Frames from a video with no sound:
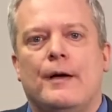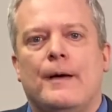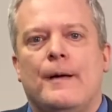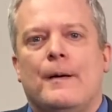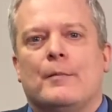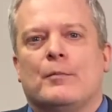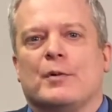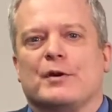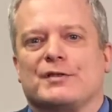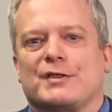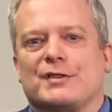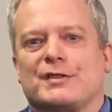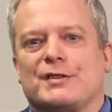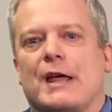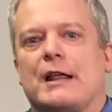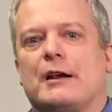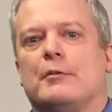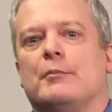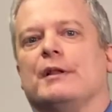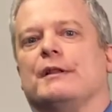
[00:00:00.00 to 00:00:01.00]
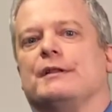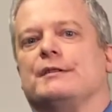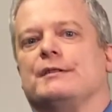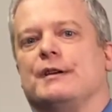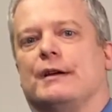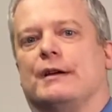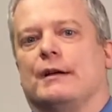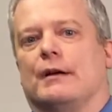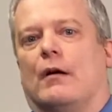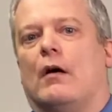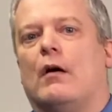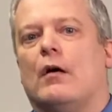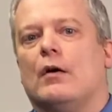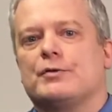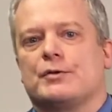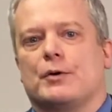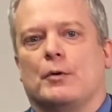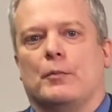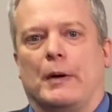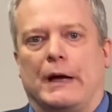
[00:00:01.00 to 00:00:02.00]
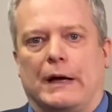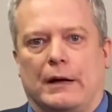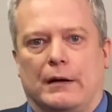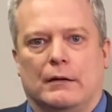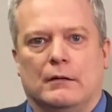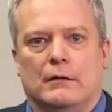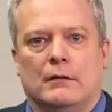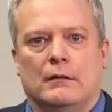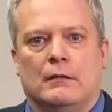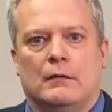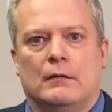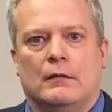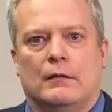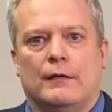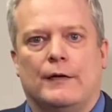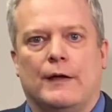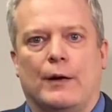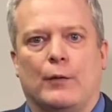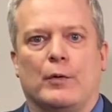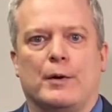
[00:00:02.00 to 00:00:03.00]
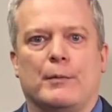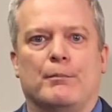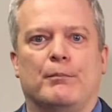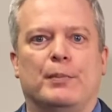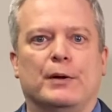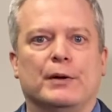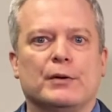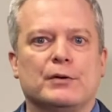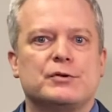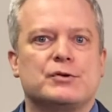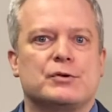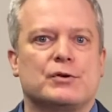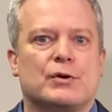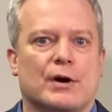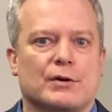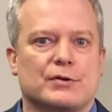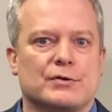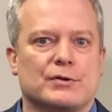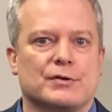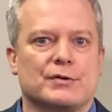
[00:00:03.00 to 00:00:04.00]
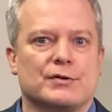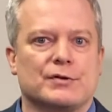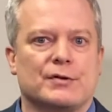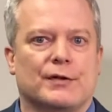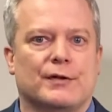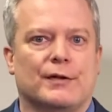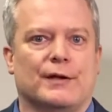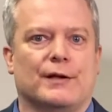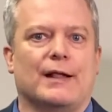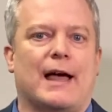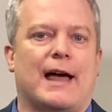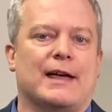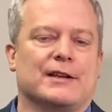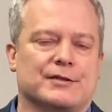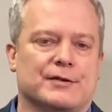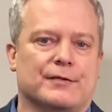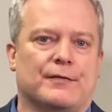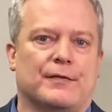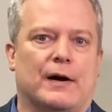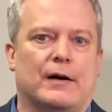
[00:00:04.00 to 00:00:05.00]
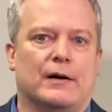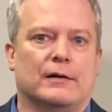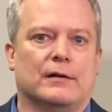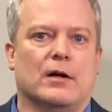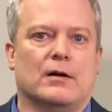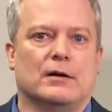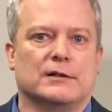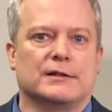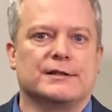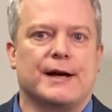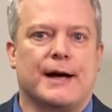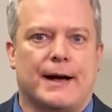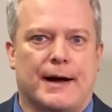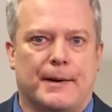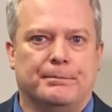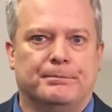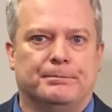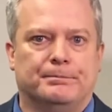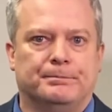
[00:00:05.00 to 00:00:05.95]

But sustainability can also mean that we build structures that last a very long time.